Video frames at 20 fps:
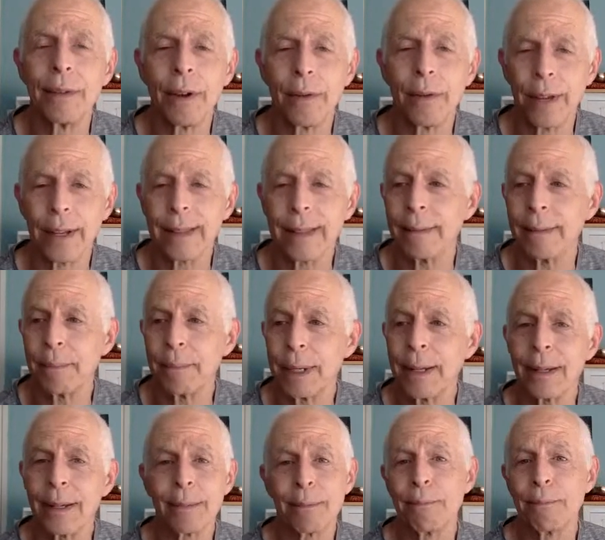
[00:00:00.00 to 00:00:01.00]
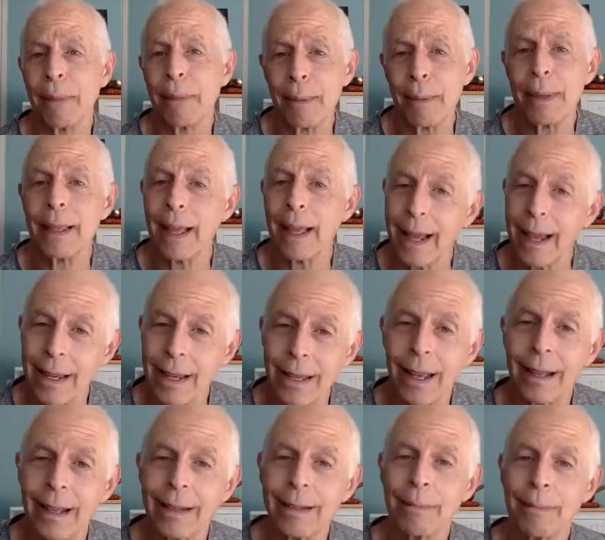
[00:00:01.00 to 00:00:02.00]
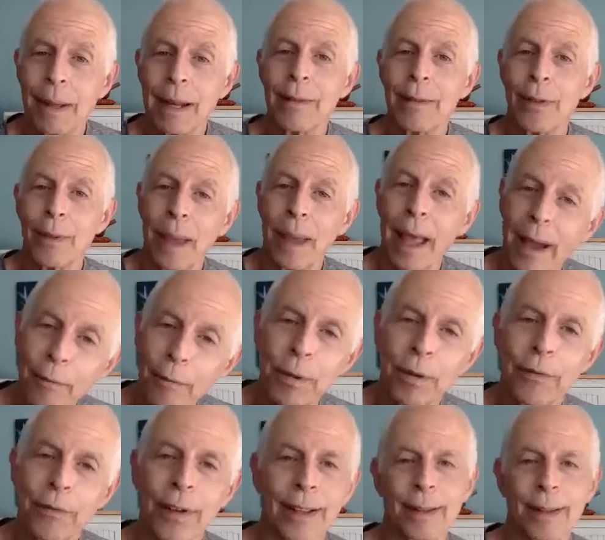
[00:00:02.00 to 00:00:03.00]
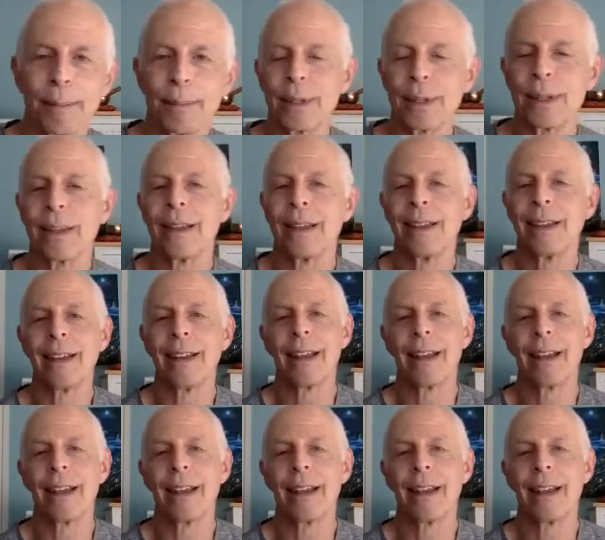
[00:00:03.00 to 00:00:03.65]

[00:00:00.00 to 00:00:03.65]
victim because maybe, like I said, many of them have been victims,